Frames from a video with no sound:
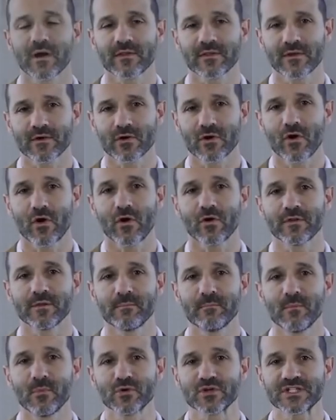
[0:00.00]
one, they're called
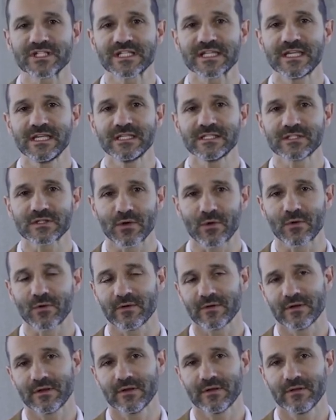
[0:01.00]
the
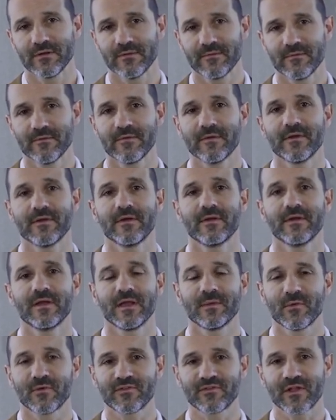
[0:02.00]
mosquito
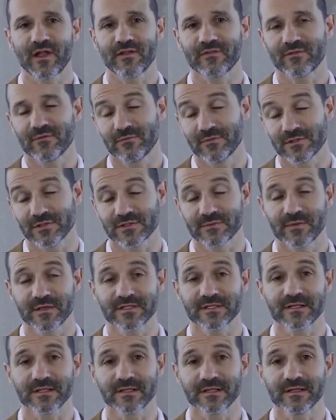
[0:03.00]
hemostats, which is
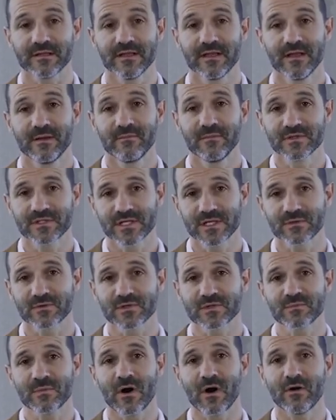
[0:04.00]
basically
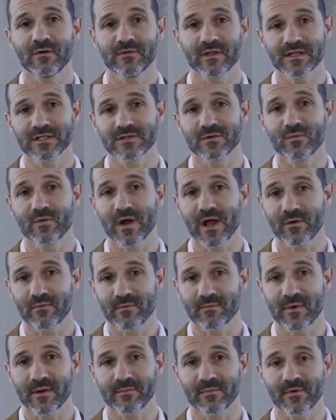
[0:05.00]
mosquito small, as the way I
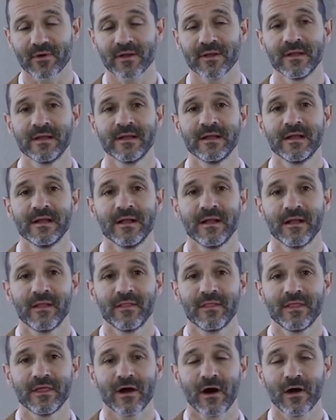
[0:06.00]
remember.
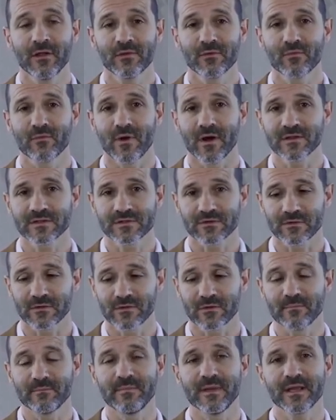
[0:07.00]
The other ones are a
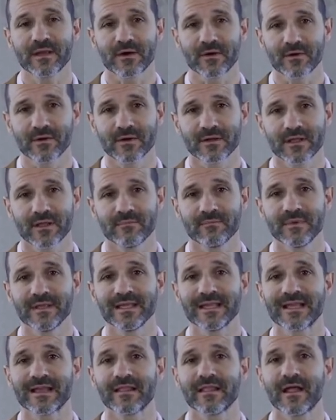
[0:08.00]
little bigger, can
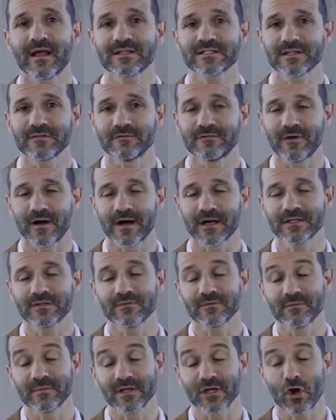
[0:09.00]
be
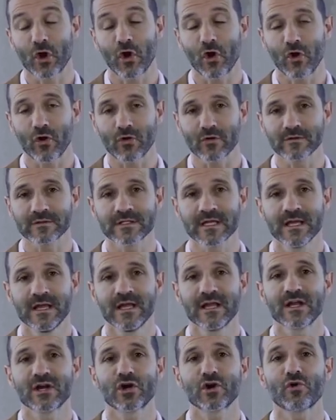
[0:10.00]
classified or be called
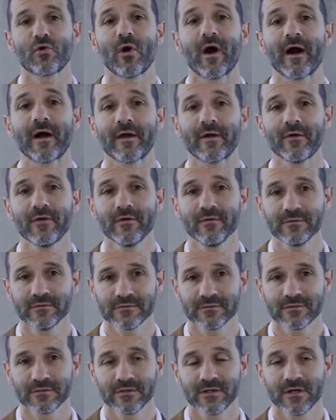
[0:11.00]
Cryle,
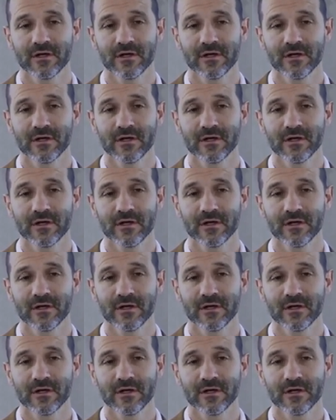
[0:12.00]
